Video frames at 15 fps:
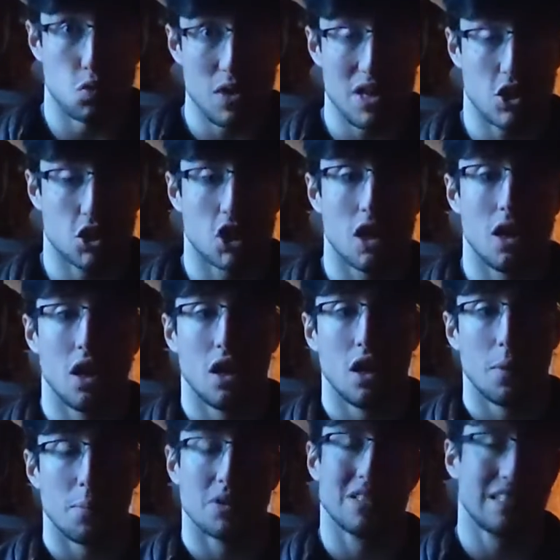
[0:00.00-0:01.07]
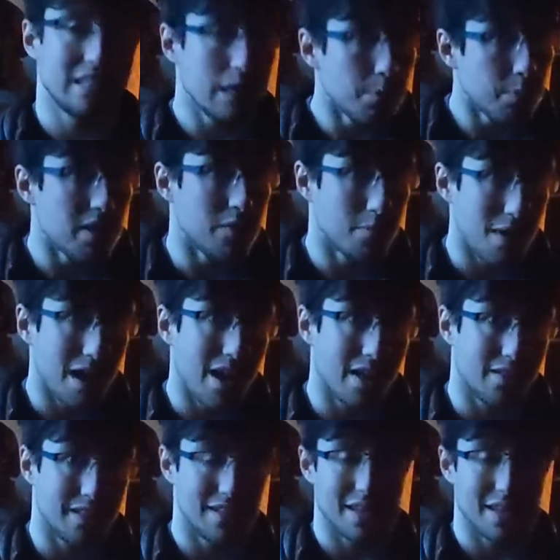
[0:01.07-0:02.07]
reach. But keep in mind